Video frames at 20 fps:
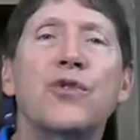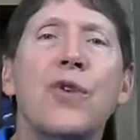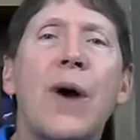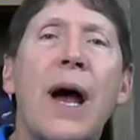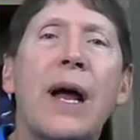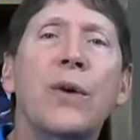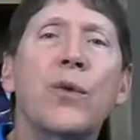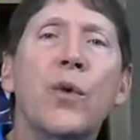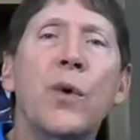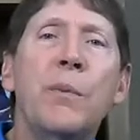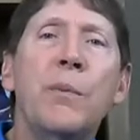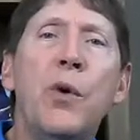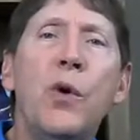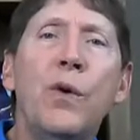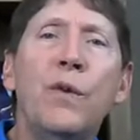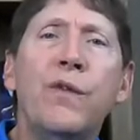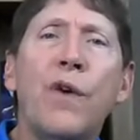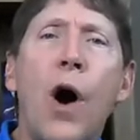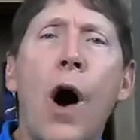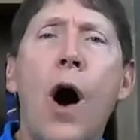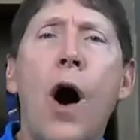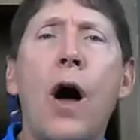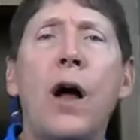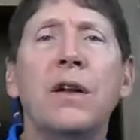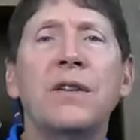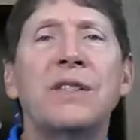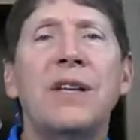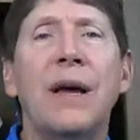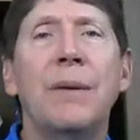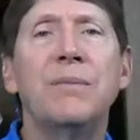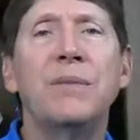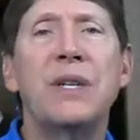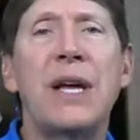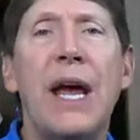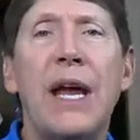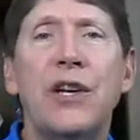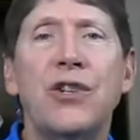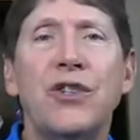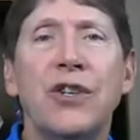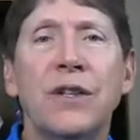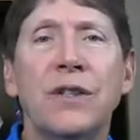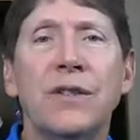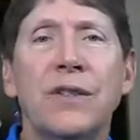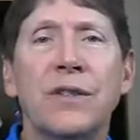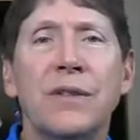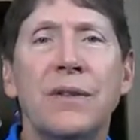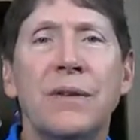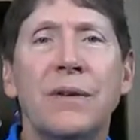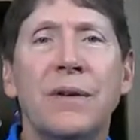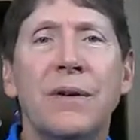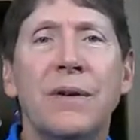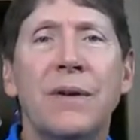Try to remove all temptations.